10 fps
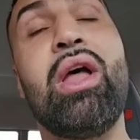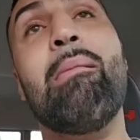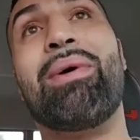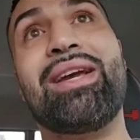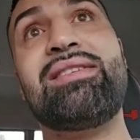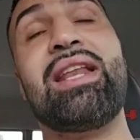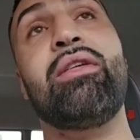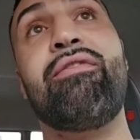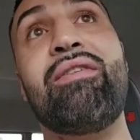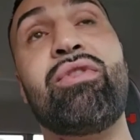but I said
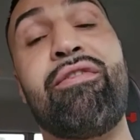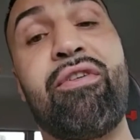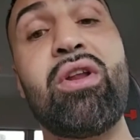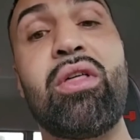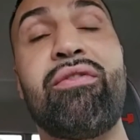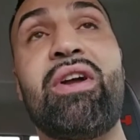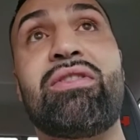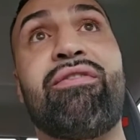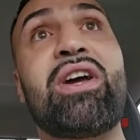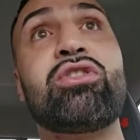if
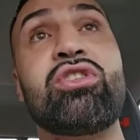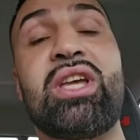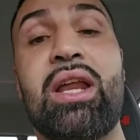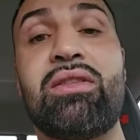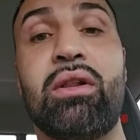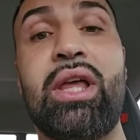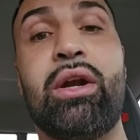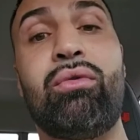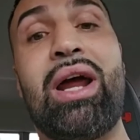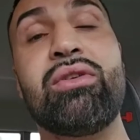the fight starts to get into the later
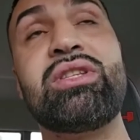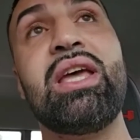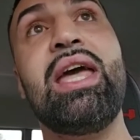rounds,